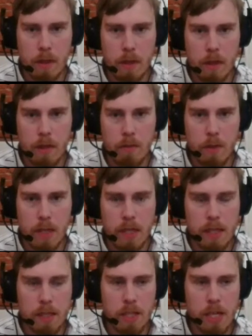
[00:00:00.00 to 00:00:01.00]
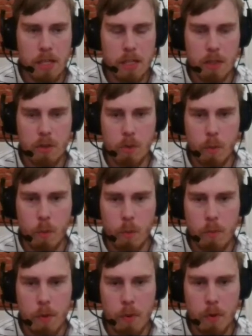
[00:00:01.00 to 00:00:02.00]
white has chances to
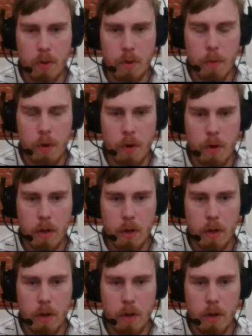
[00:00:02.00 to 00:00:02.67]
promote the pawn.